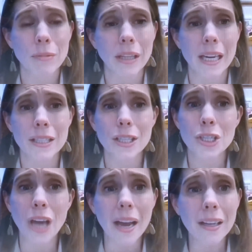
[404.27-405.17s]
related to
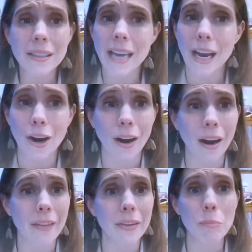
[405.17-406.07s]

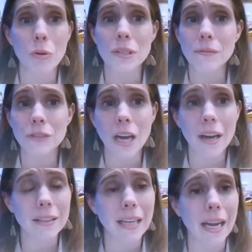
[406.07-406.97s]
childcare and the importance of
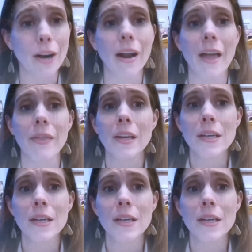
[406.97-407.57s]
childcare and